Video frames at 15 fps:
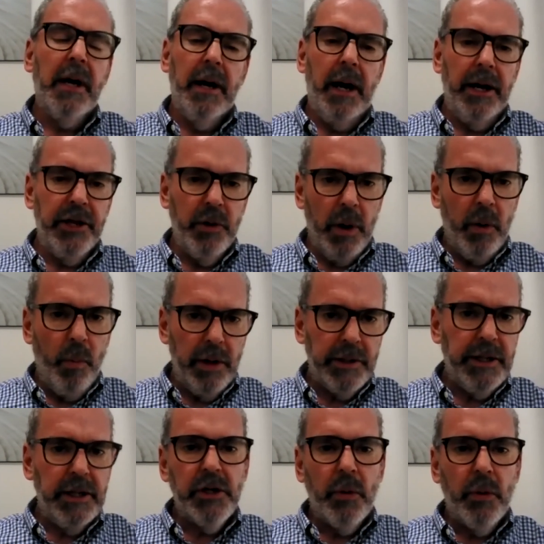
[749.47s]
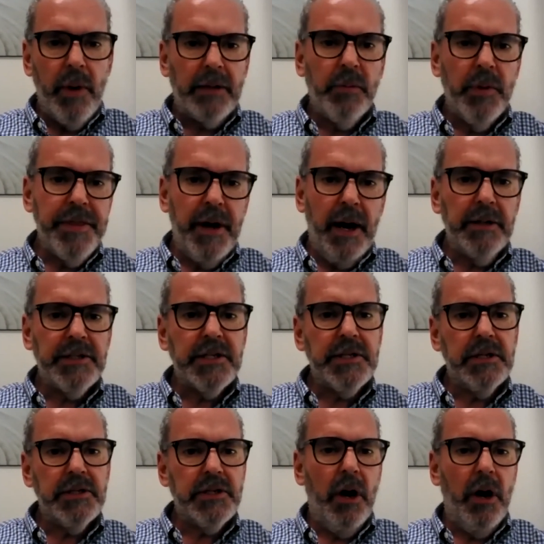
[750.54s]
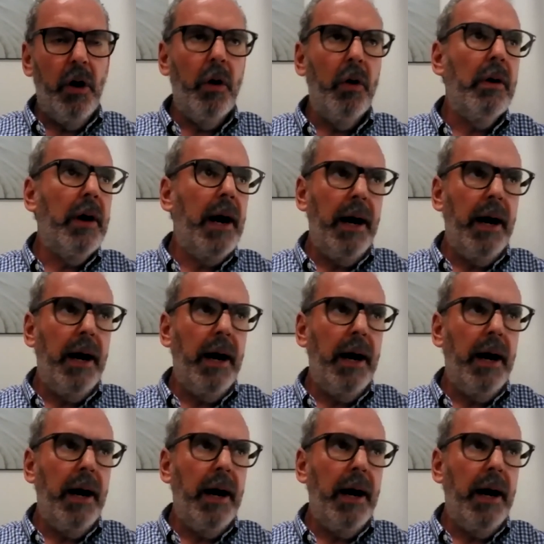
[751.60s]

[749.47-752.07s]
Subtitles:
You are working direct with us. So,